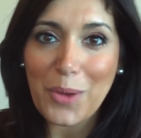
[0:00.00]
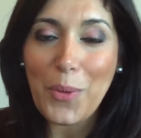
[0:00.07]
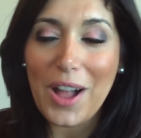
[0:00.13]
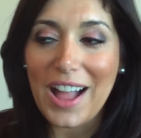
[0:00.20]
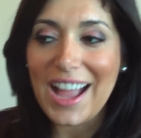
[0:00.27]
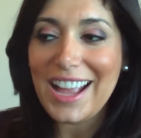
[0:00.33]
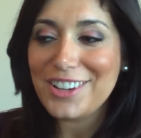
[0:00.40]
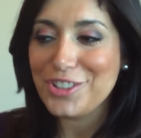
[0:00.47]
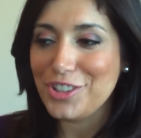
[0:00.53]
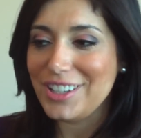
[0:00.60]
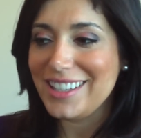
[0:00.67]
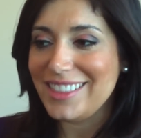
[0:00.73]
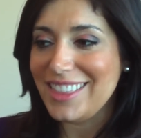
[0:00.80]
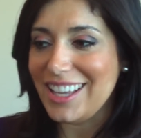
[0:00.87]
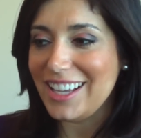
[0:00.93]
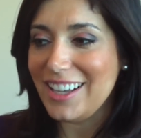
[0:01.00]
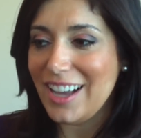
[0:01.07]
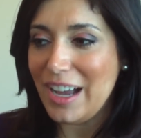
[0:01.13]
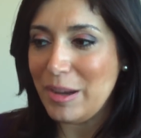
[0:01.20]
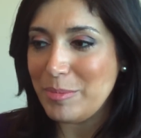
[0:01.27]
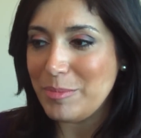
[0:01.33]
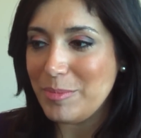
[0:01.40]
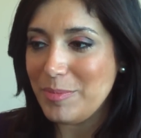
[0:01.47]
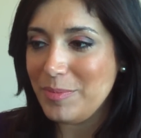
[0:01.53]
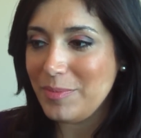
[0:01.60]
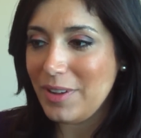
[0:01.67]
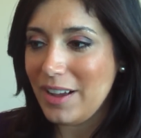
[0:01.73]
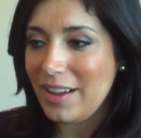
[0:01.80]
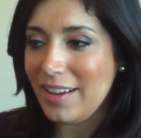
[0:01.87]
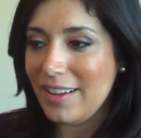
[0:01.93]
Well, I actually think
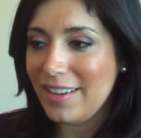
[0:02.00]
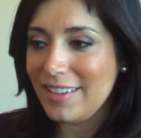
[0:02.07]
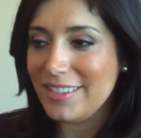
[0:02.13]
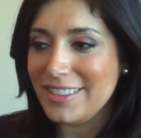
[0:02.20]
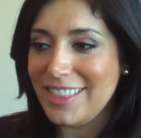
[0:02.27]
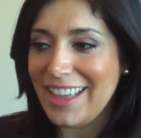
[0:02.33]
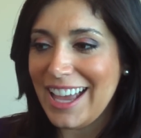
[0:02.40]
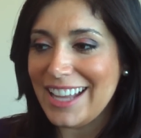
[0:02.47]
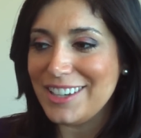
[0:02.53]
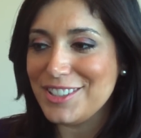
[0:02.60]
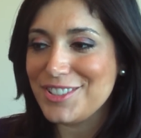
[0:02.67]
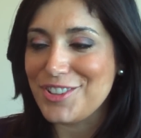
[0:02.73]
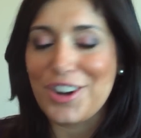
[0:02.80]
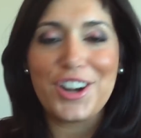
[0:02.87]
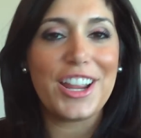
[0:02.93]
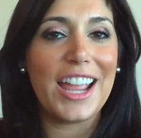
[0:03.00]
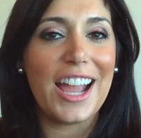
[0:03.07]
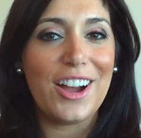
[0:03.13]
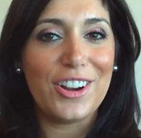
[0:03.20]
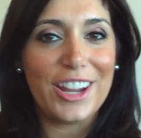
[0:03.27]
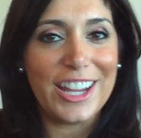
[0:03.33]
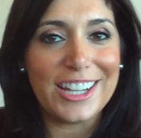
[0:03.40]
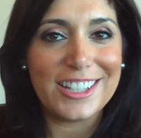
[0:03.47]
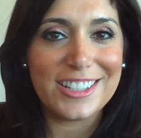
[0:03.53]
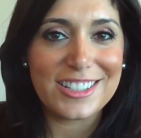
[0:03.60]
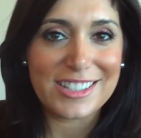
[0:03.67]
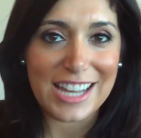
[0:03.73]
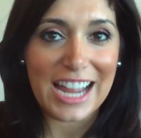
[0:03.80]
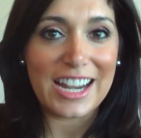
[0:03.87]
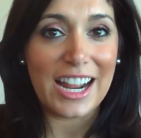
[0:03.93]
that starting out in
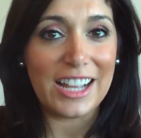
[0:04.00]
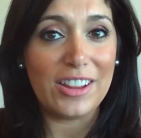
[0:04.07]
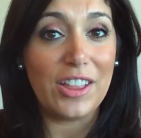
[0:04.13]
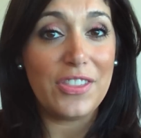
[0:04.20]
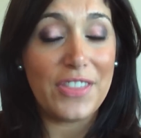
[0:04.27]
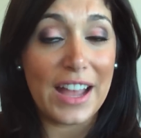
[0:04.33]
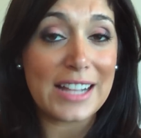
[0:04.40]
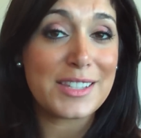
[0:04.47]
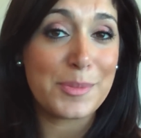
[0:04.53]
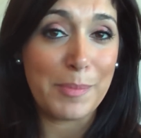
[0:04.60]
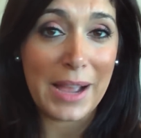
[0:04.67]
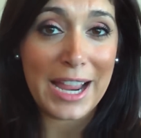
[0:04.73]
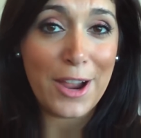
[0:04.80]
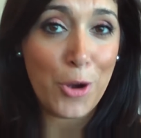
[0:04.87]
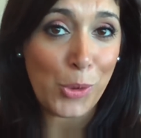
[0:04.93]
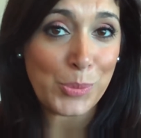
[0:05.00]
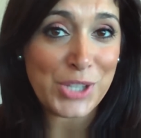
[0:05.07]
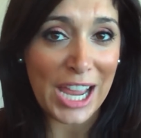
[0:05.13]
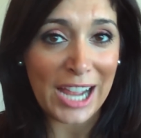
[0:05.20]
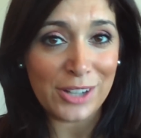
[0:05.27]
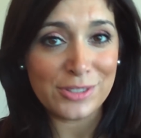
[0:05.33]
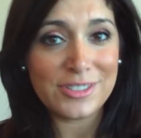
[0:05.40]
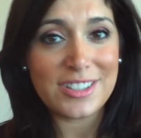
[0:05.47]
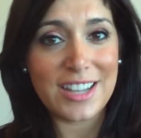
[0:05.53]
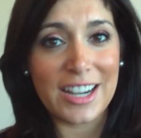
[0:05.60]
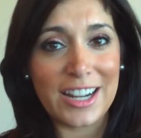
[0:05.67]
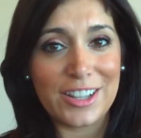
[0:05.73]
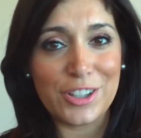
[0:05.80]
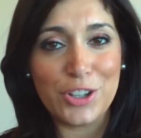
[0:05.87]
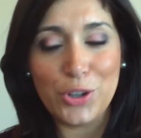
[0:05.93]
Staten Island, that's my hometown,
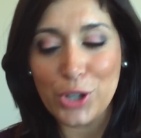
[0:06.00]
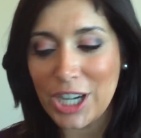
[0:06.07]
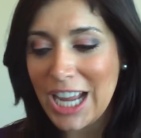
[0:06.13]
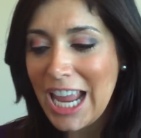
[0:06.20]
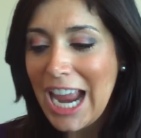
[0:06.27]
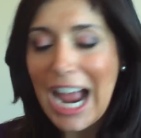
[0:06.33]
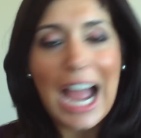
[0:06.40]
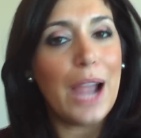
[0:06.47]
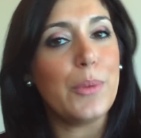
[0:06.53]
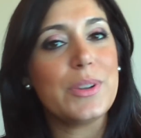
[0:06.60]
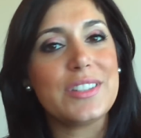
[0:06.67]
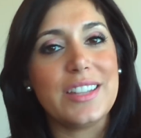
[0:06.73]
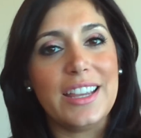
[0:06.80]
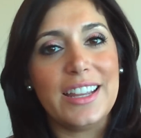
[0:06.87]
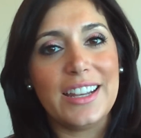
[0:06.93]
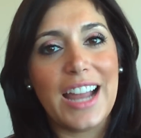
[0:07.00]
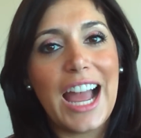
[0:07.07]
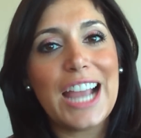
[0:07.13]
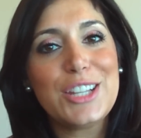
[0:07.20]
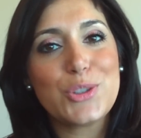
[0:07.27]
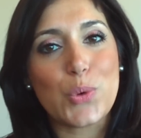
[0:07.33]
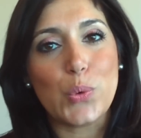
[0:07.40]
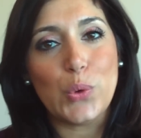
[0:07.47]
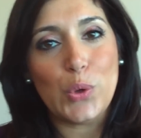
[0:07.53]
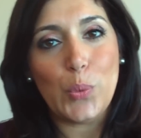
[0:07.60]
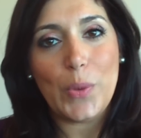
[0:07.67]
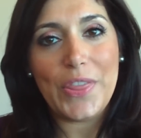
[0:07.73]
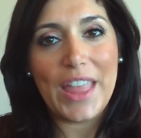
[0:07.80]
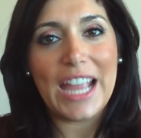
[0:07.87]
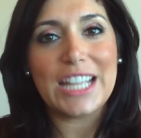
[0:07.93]
Staten Island, New York. I was in high school
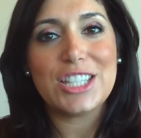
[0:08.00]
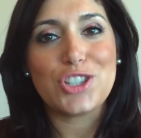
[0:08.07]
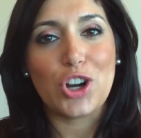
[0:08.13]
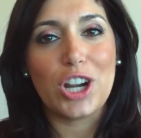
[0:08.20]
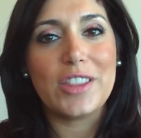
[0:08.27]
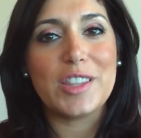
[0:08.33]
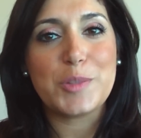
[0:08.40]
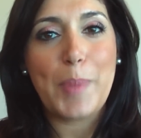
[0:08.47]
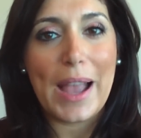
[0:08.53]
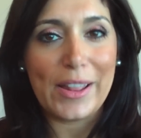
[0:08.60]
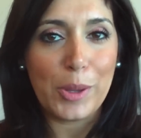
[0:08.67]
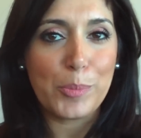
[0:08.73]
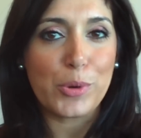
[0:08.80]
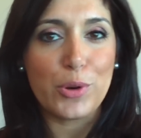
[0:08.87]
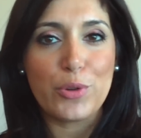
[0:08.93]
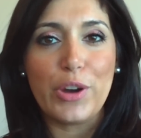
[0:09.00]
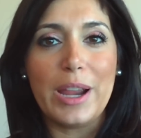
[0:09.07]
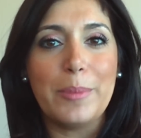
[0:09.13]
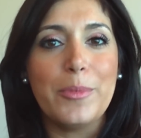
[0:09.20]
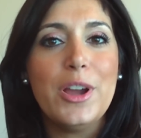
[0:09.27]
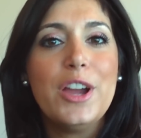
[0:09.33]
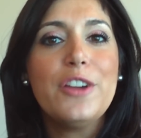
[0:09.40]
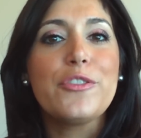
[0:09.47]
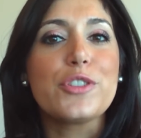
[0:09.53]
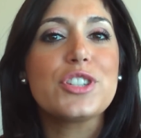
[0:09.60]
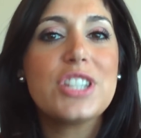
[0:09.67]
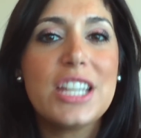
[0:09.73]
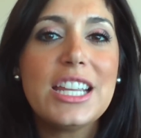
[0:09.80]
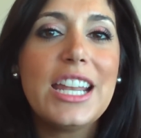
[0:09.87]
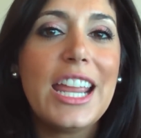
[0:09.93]
when they started this pilot program for
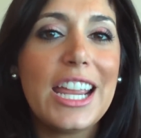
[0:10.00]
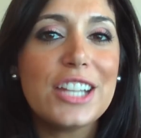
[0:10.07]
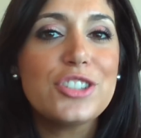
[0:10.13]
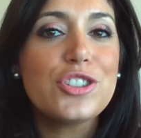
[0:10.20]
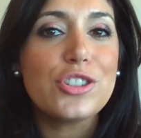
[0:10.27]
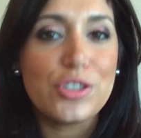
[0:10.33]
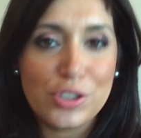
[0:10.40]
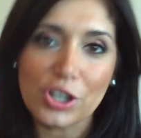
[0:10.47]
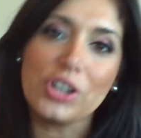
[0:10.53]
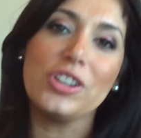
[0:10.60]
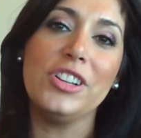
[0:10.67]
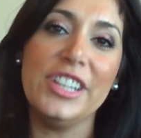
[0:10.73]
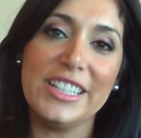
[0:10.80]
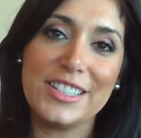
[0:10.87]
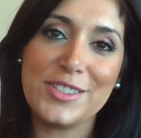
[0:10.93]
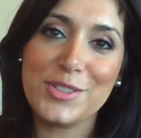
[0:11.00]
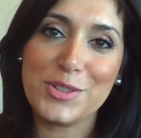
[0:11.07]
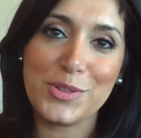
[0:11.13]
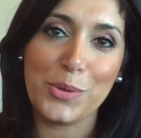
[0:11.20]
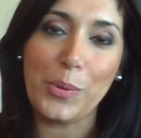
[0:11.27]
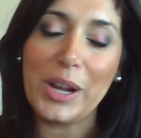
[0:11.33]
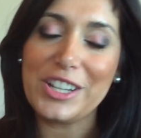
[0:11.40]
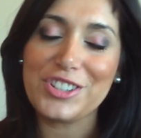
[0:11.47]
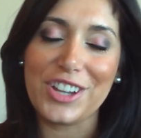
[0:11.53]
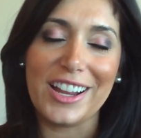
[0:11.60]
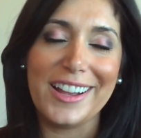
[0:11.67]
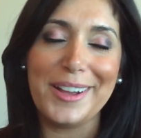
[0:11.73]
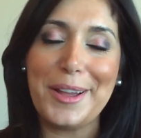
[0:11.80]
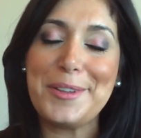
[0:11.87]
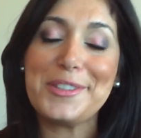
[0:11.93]
teenage journalists, which,
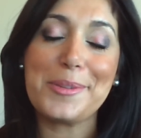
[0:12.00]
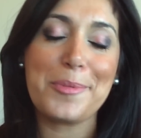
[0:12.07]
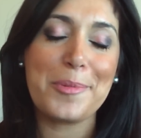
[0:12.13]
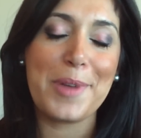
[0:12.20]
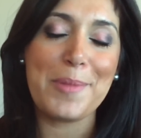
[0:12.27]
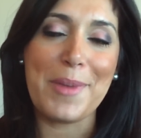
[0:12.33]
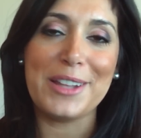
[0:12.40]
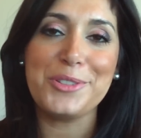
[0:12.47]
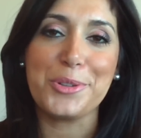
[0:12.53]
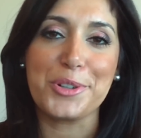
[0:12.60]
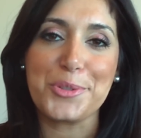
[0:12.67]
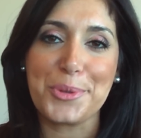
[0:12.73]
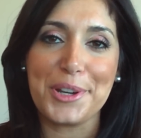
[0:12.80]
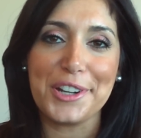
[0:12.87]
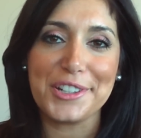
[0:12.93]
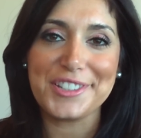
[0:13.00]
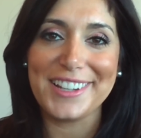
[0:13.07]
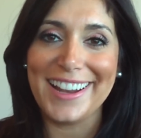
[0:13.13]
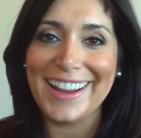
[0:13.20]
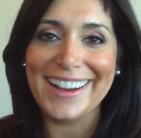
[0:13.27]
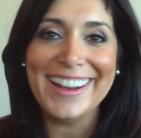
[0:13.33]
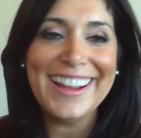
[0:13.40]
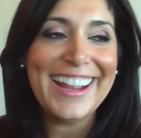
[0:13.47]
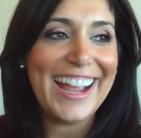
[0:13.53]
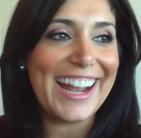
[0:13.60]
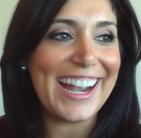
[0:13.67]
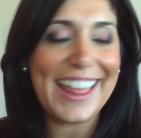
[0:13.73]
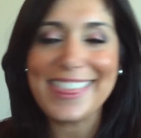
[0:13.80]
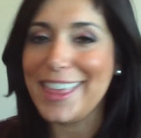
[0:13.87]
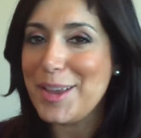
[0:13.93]
and some of my mentors were here today,
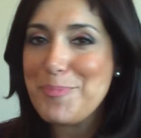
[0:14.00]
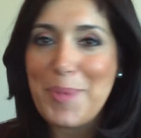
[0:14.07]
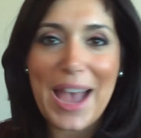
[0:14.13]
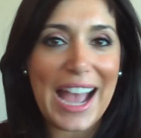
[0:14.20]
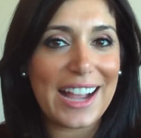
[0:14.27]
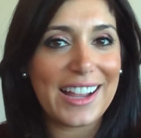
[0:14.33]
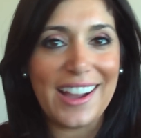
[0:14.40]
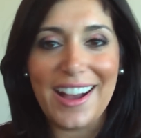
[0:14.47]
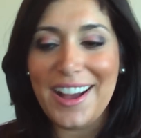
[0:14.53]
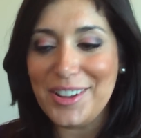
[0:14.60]
and I think back